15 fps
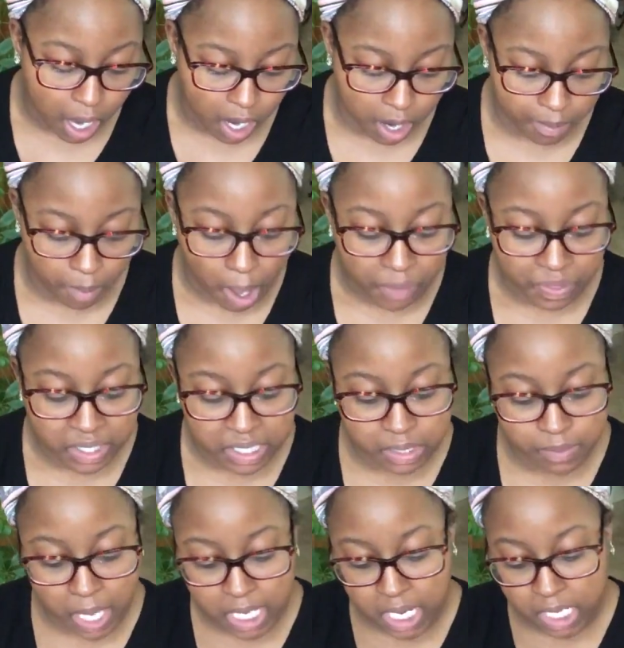Um, this
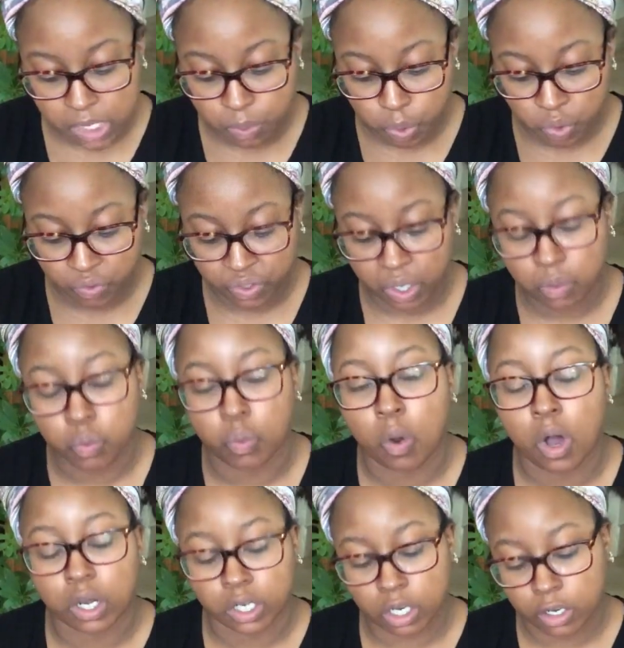is my NYX Proof It
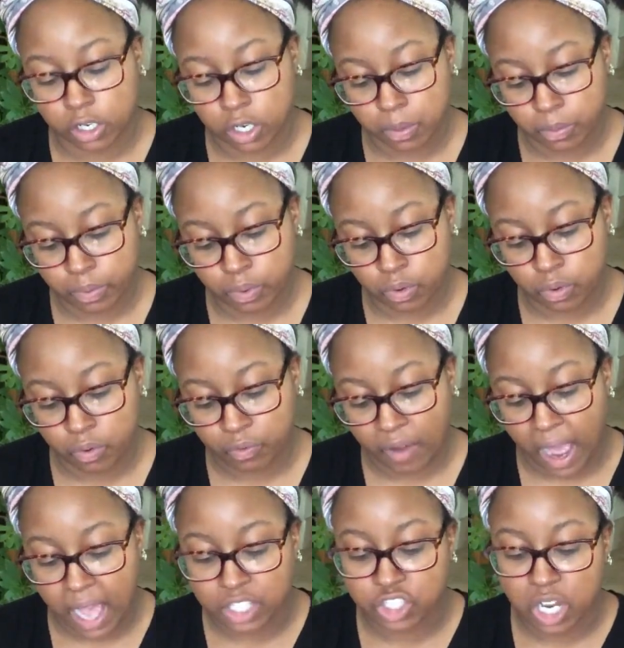Waterproof
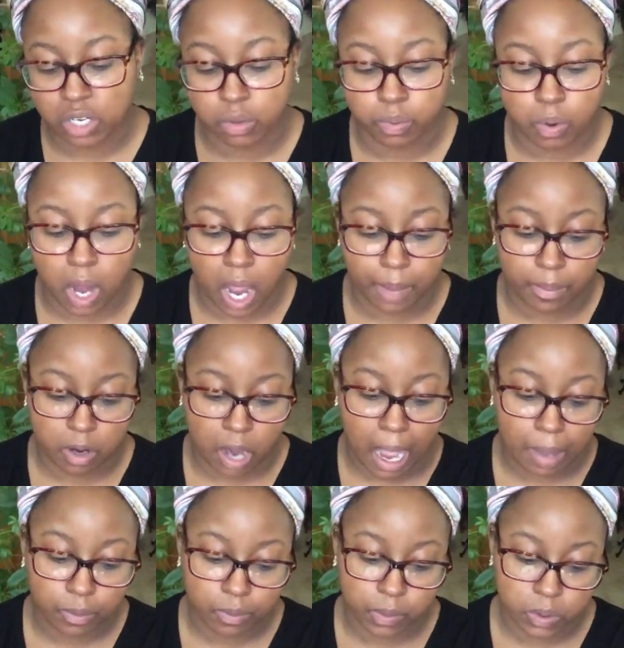Eyeshadow Primer.
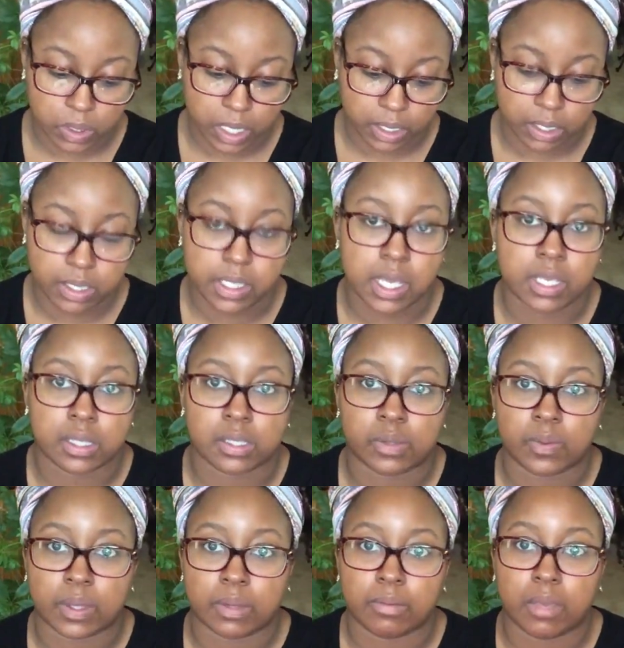I will most likely take
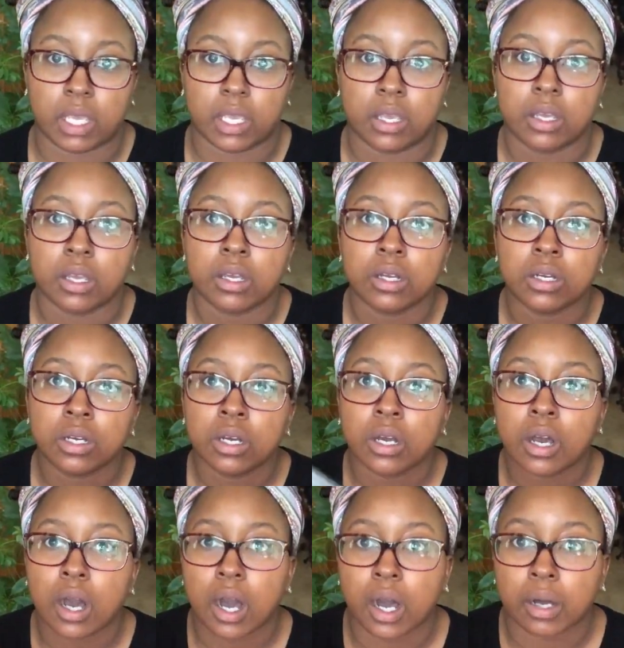this with me
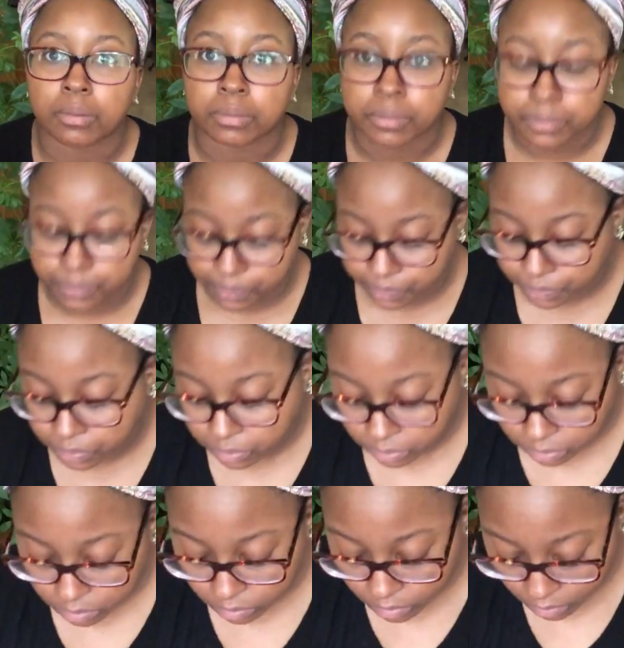um,
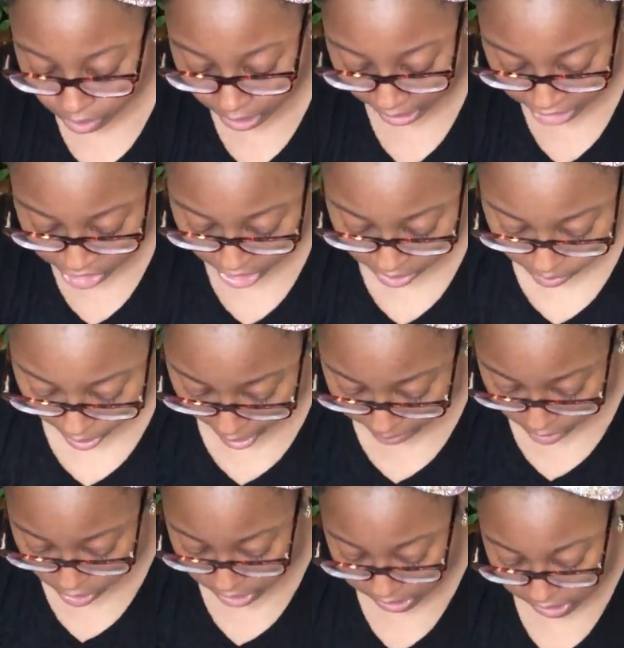eyeshadow
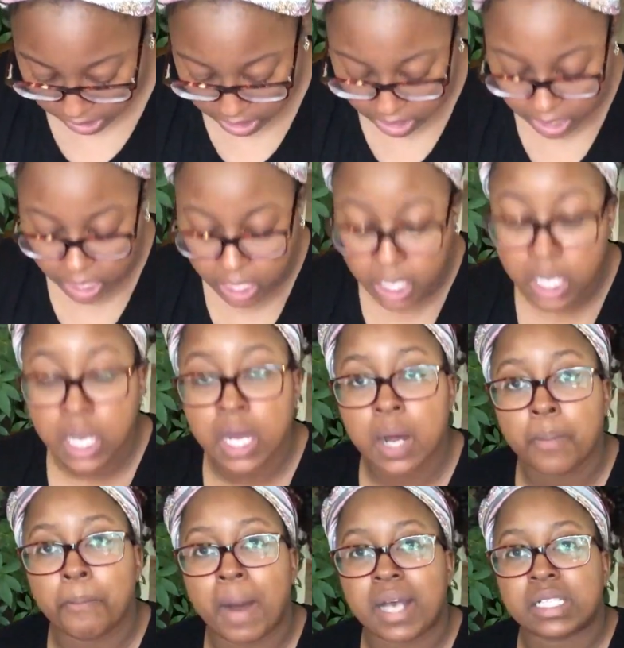primer is needed.
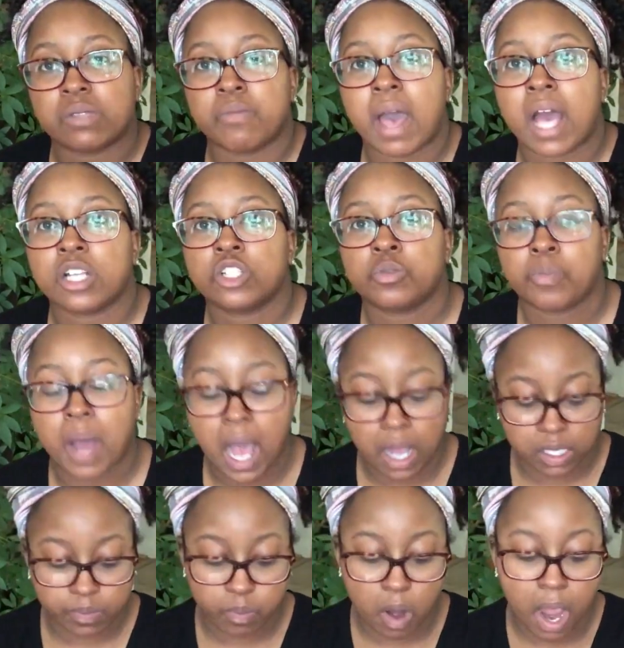My
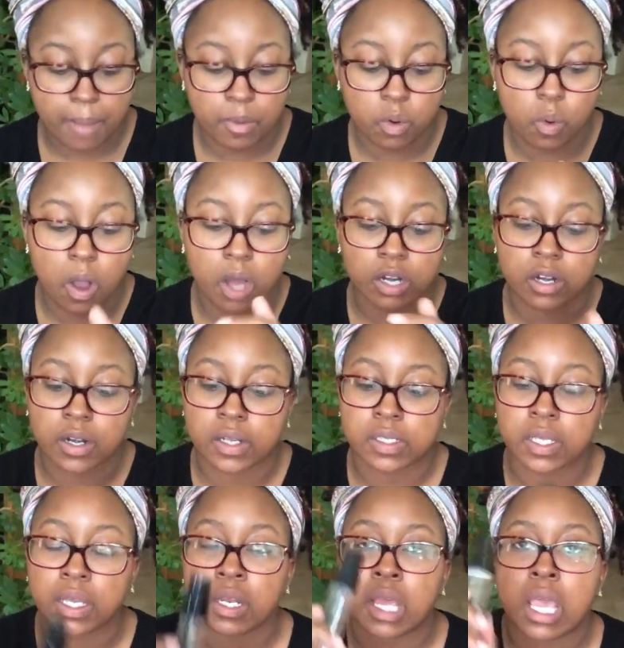Smashbox Primer Water
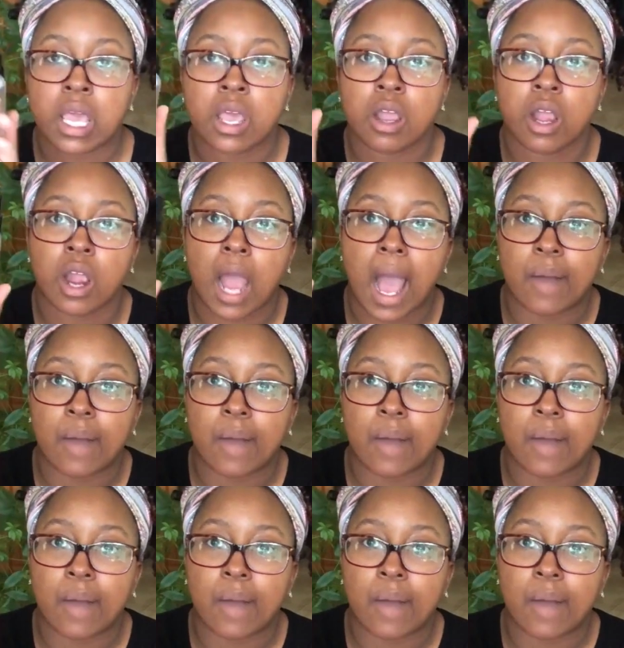is in here.